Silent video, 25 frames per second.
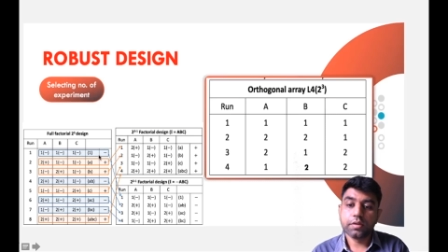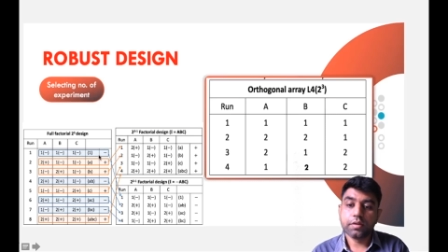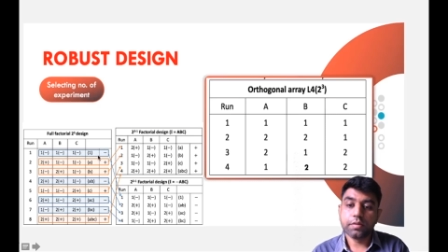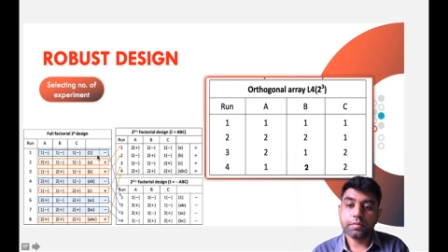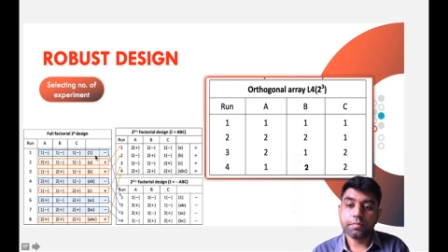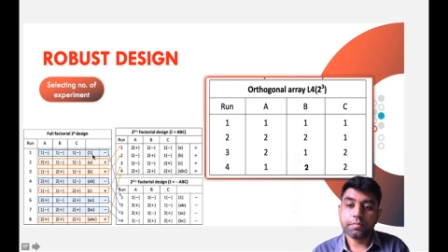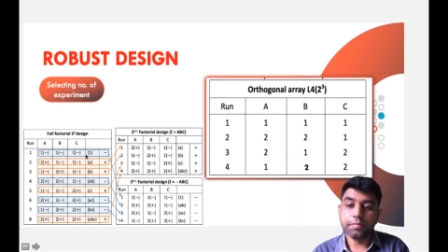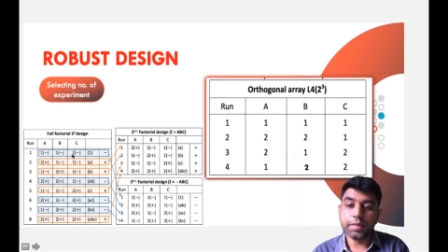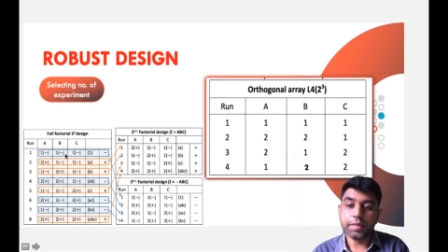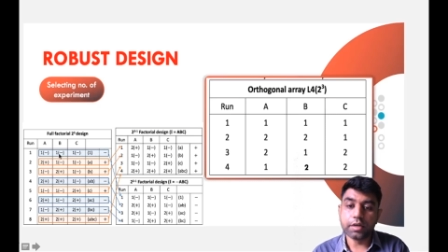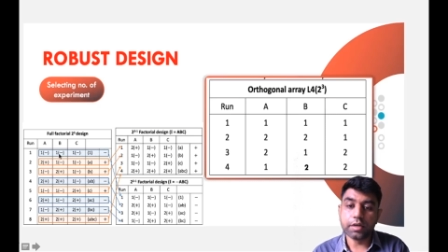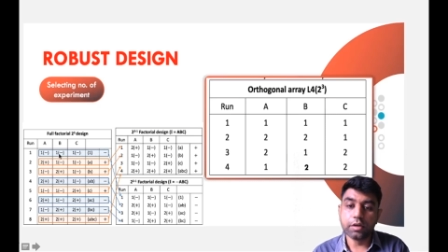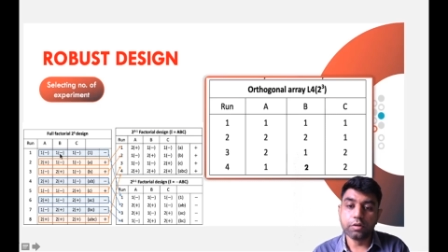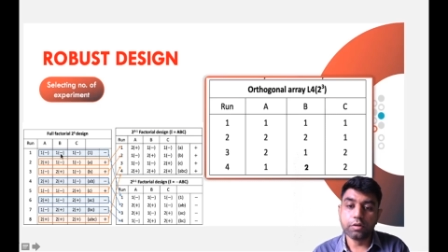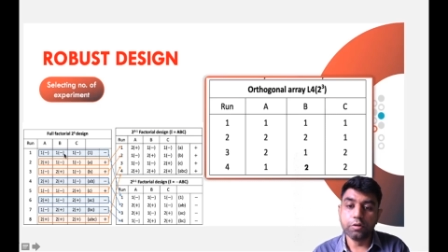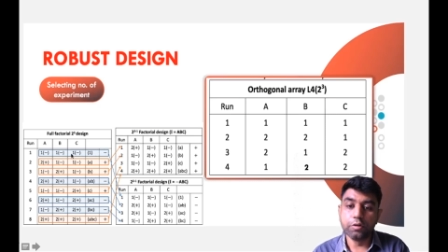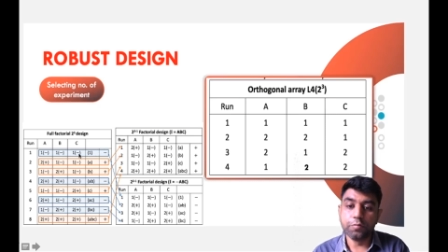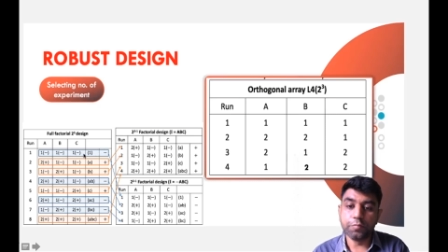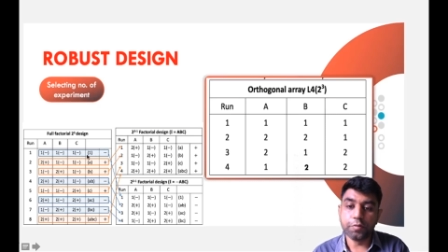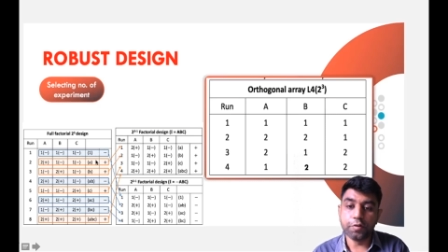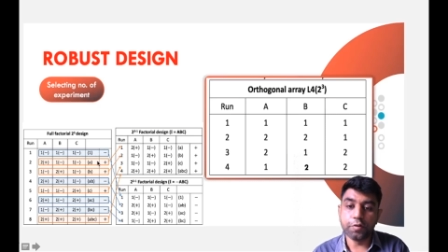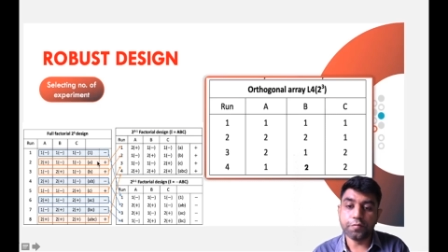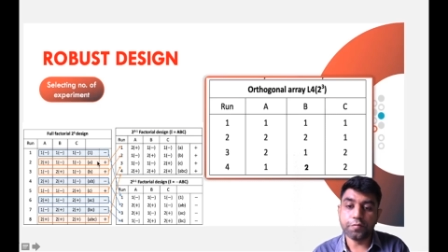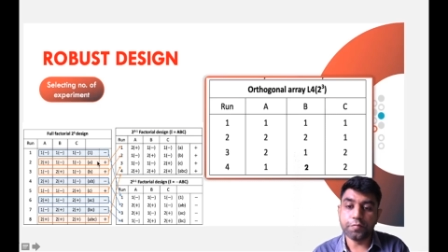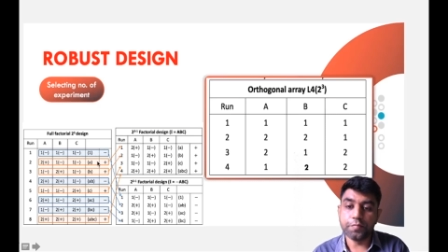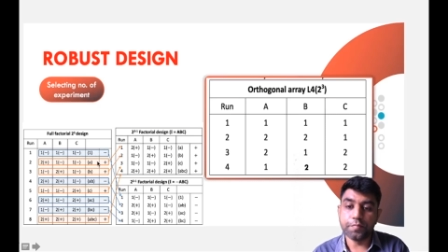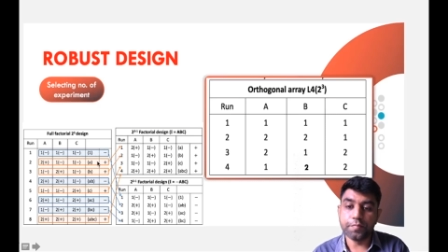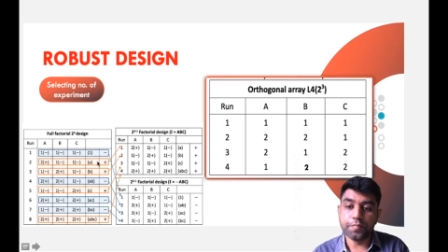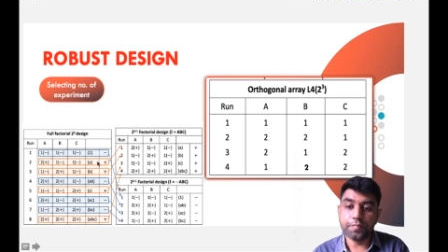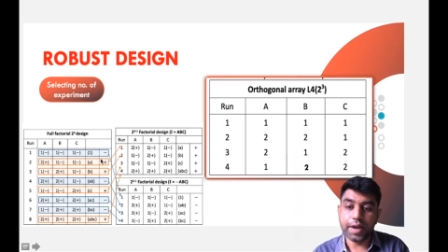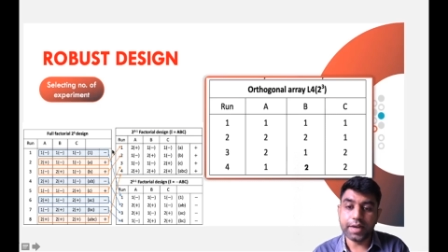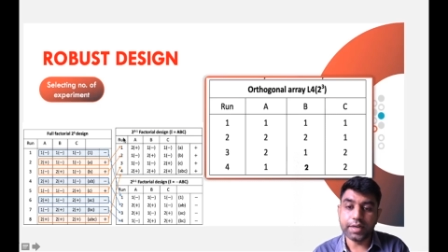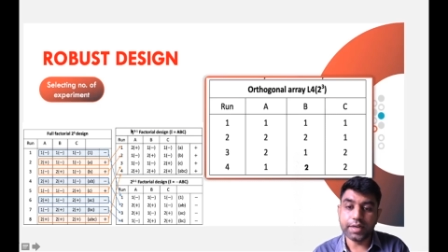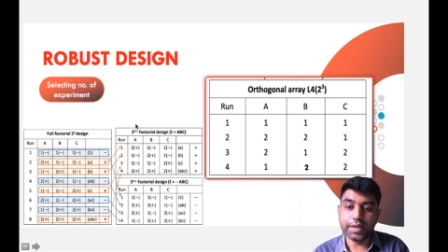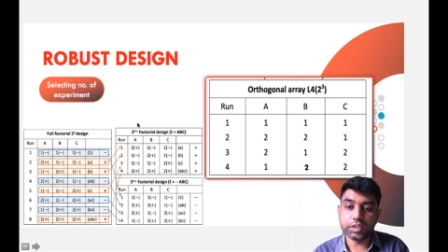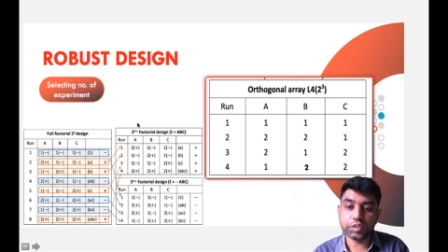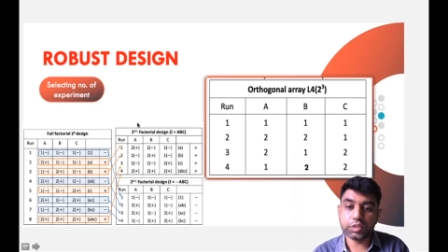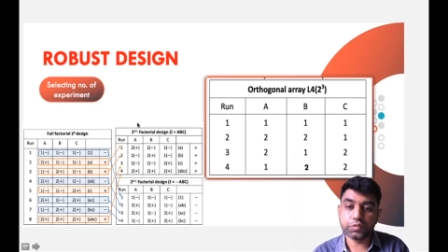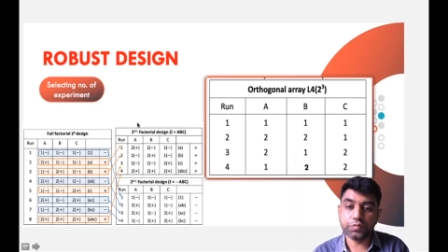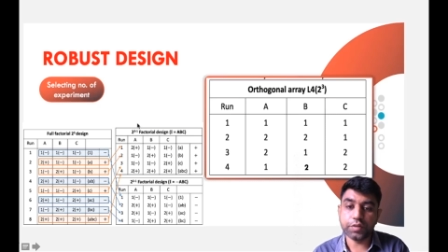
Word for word: make a group of minus